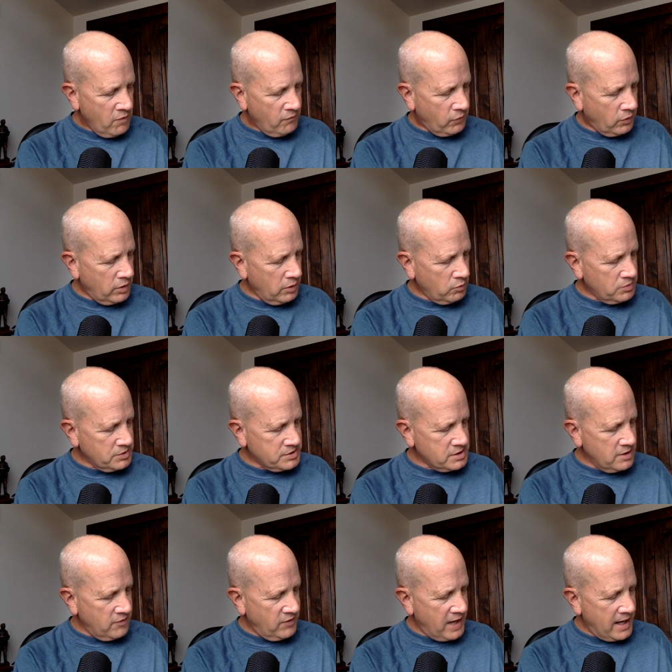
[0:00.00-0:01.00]
For it
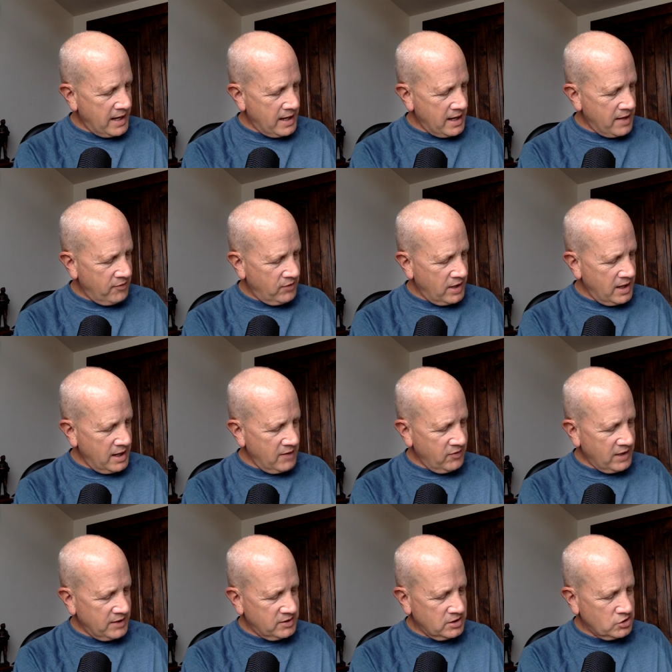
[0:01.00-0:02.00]
was that they
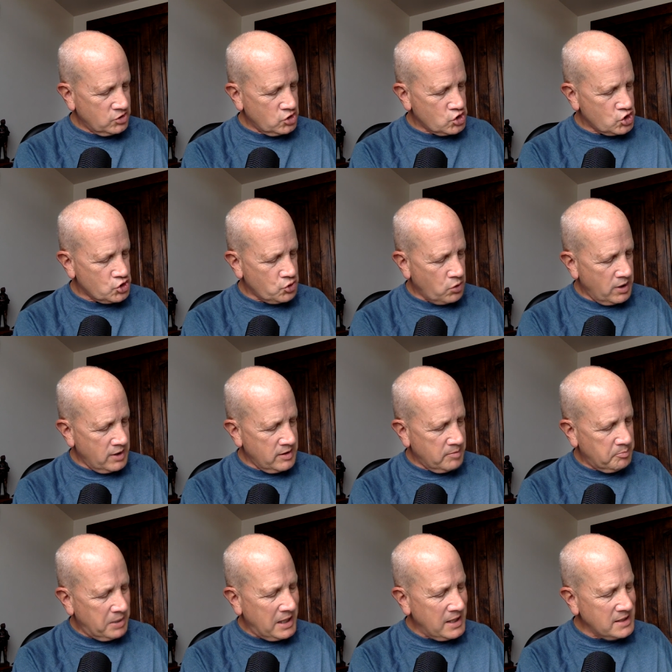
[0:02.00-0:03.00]
that did destroy the
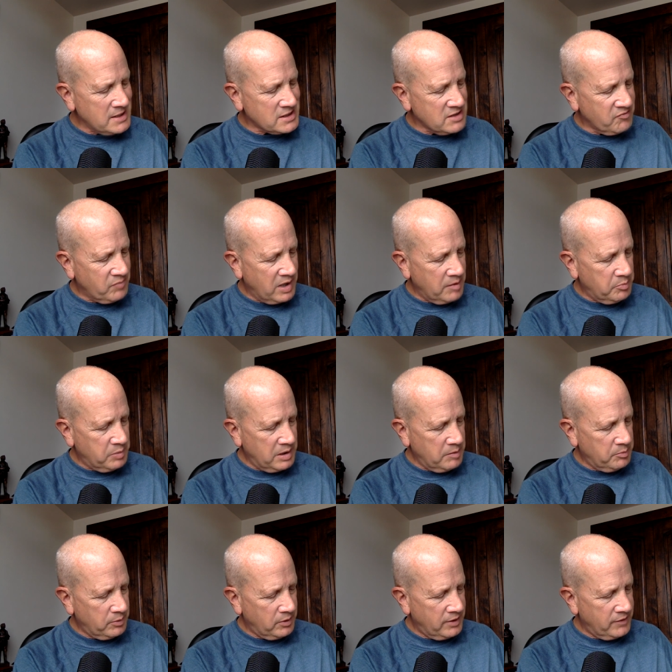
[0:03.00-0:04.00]
peace of my
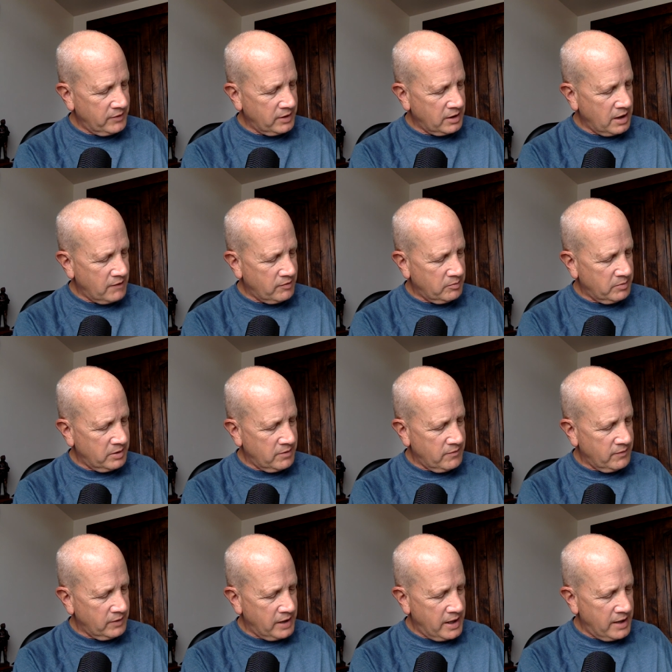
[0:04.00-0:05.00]
people and the government
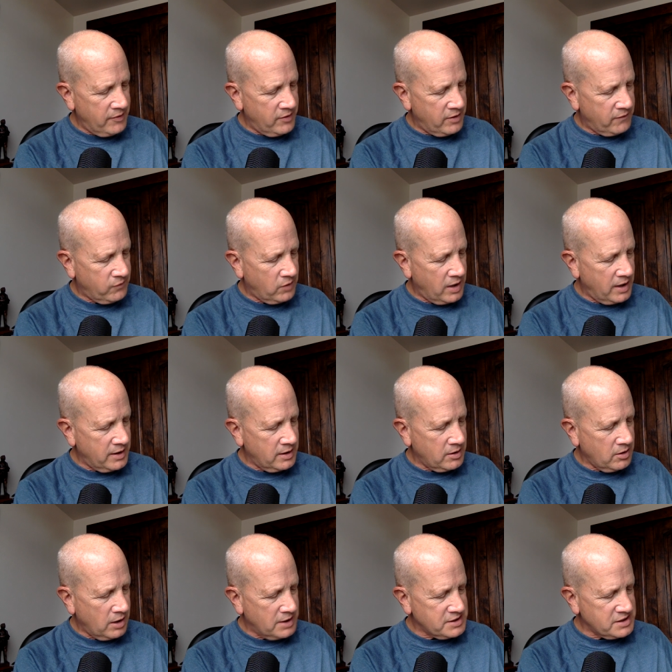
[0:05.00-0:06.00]
of the land. Therefore I
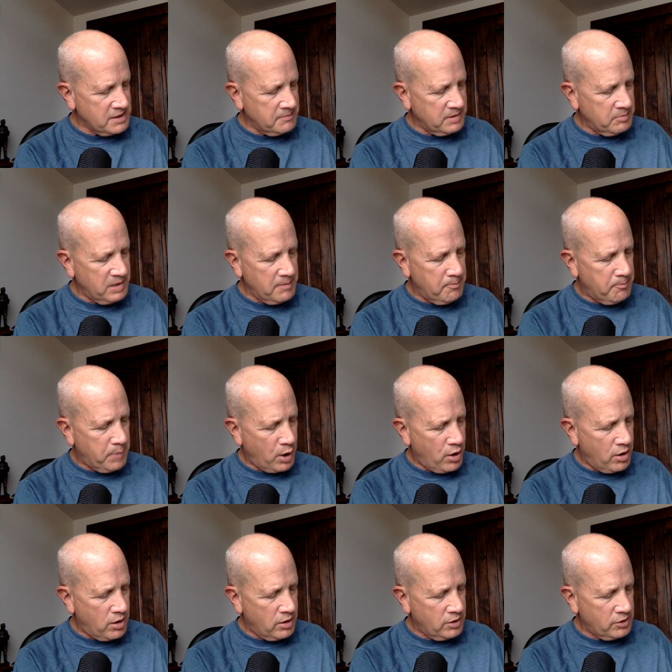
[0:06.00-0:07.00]
did cause them to be
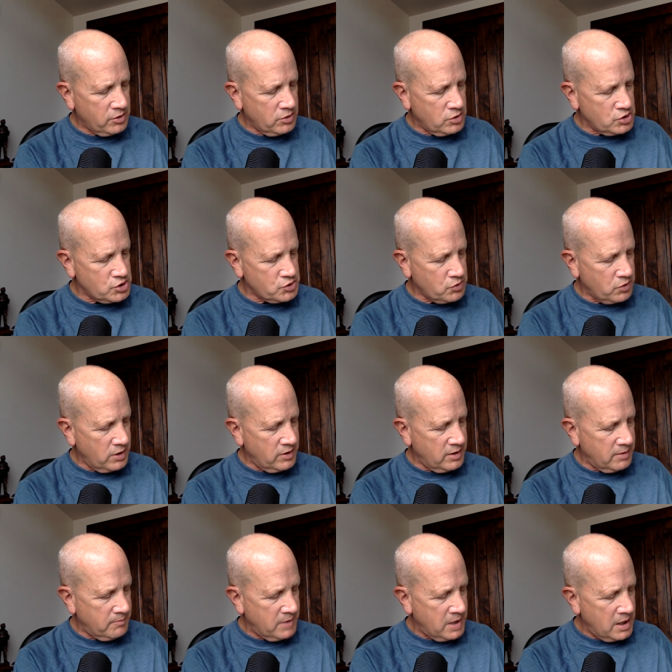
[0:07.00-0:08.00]
burned, to destroy
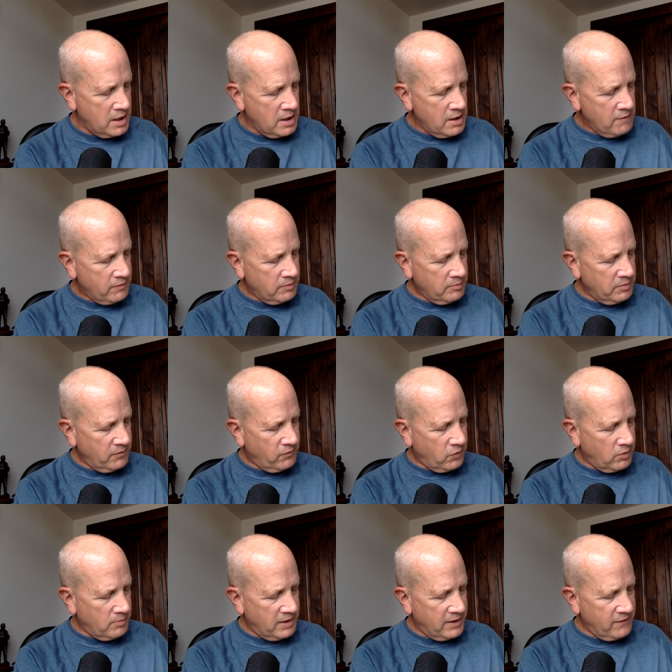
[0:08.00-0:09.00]
them from
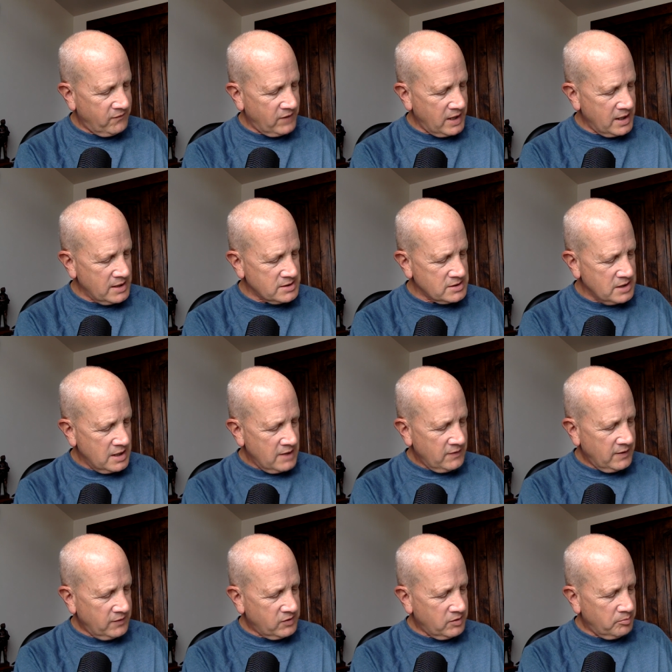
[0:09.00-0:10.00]
before my face,
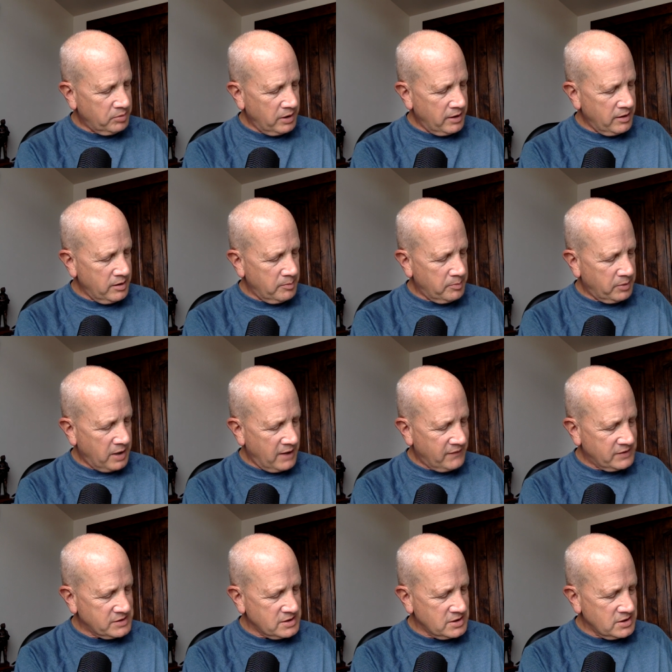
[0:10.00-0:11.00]
that the blood of the
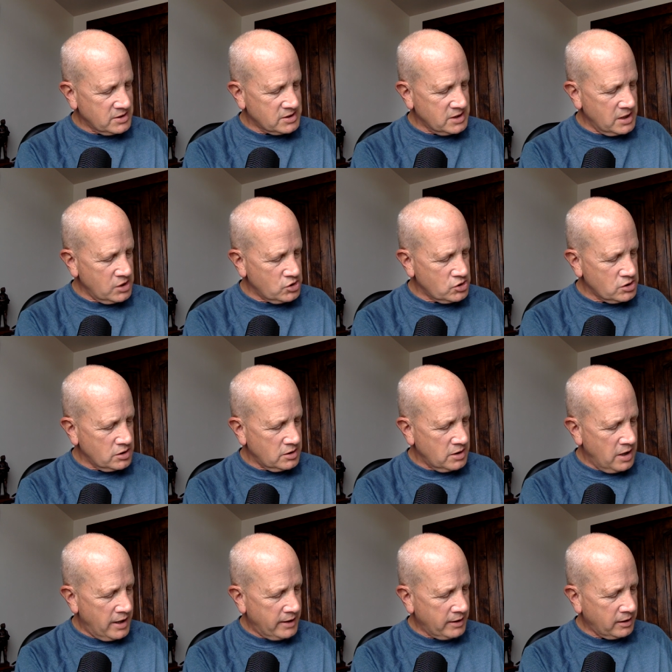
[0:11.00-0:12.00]
prophets and the saints should
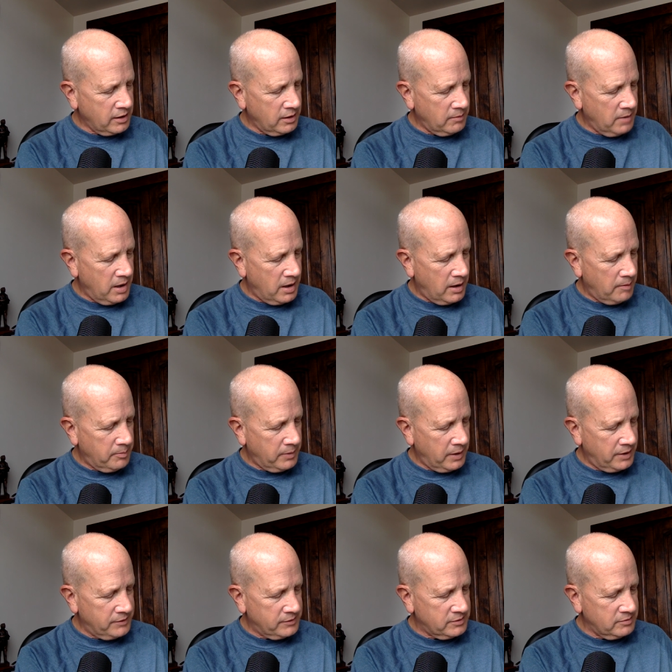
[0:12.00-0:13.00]
not come up
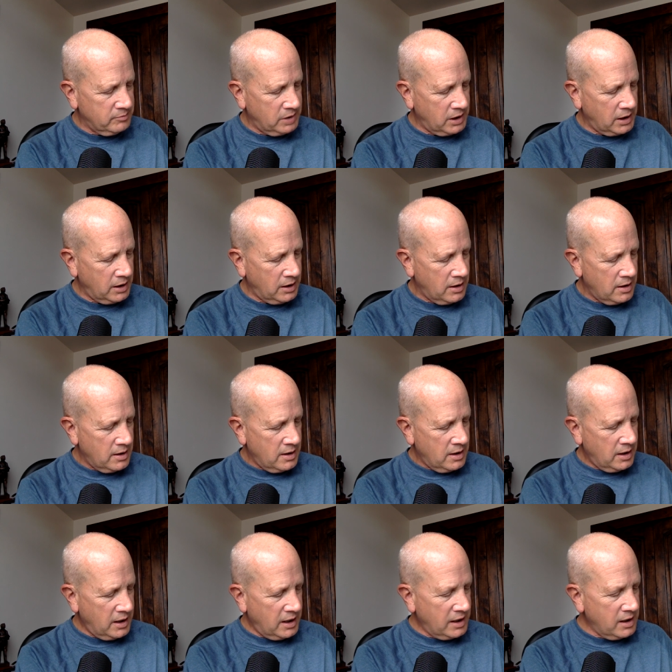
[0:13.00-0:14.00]
unto me
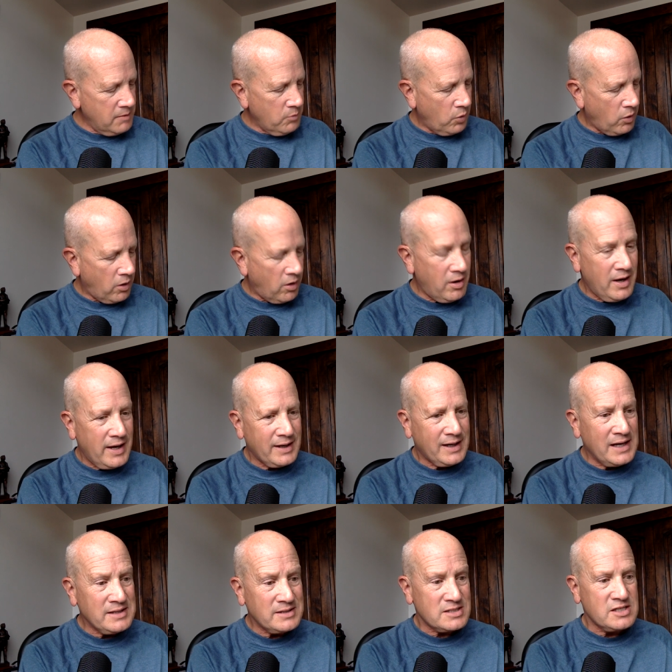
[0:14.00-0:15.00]
any more
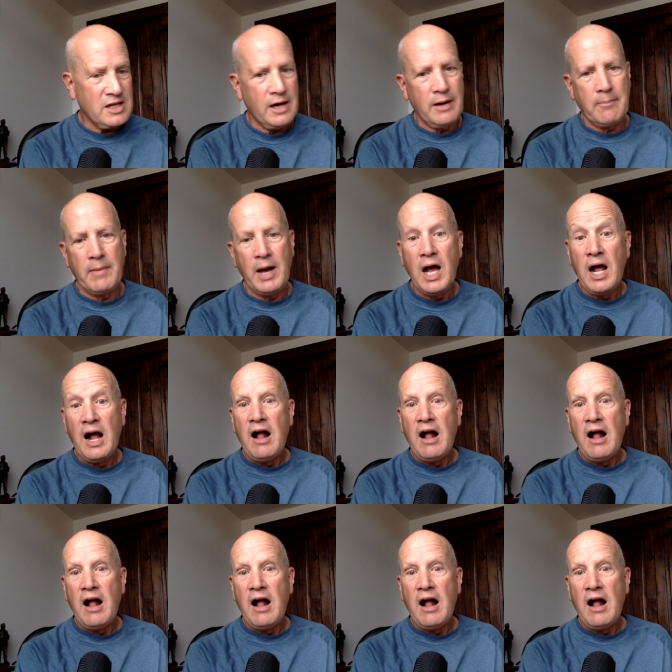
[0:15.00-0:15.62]
against them.